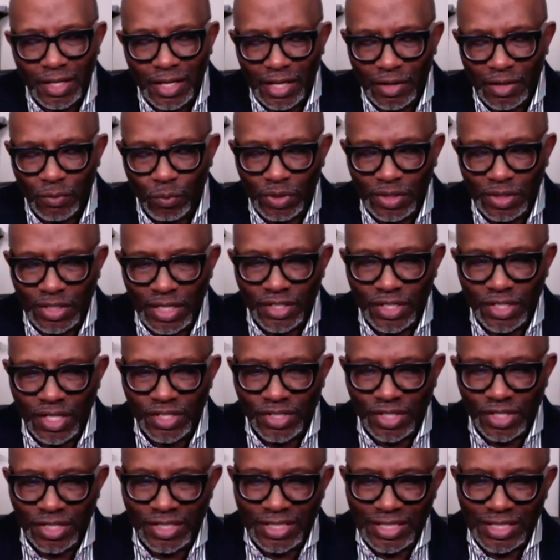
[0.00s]
And what that
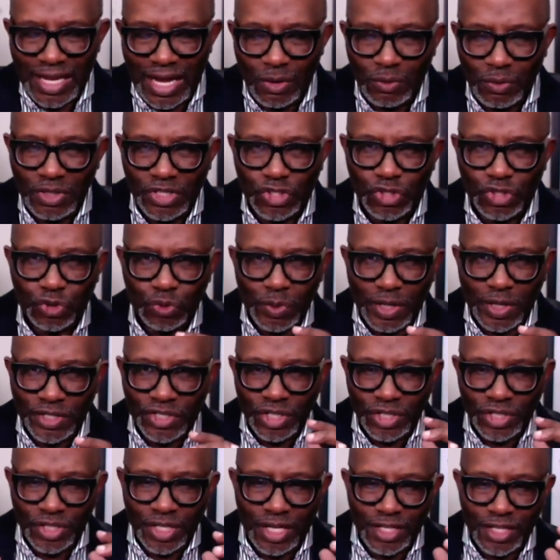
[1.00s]
does is now it
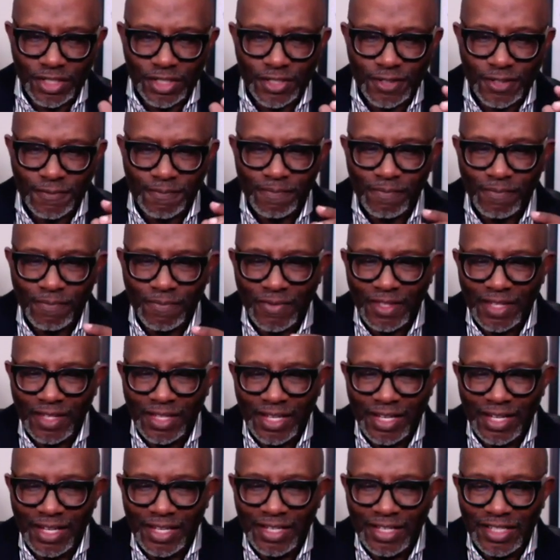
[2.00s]
stretches us,
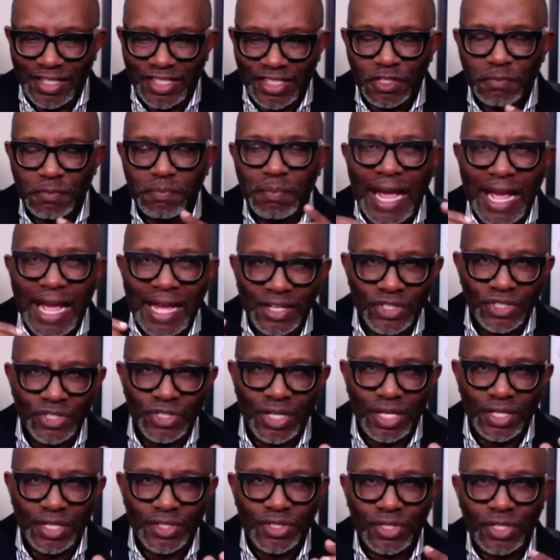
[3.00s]
it expands
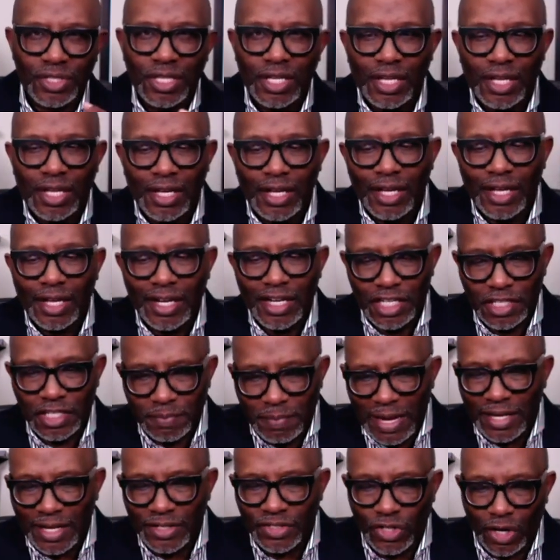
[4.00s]
us, it
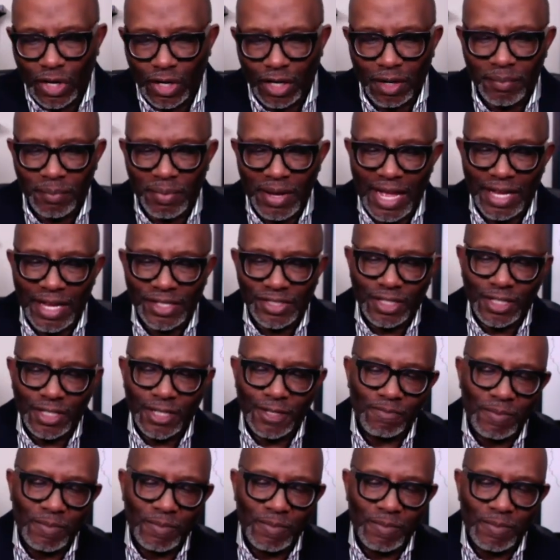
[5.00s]
expands our capacity.